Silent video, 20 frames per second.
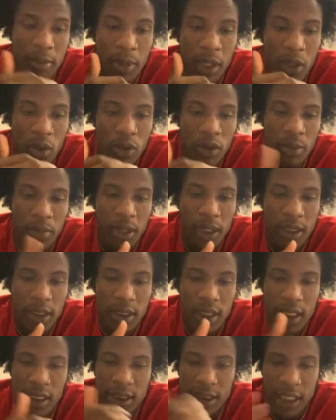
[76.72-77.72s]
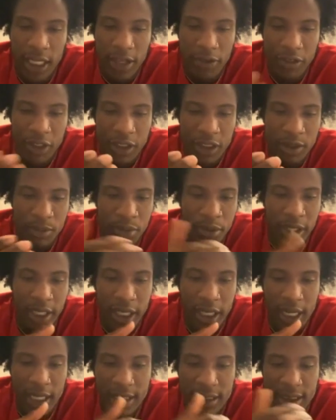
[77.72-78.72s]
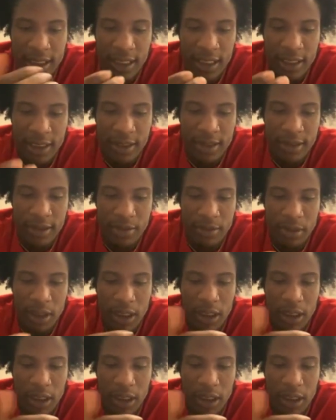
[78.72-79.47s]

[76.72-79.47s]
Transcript: my other Latavious Brini. I seen him.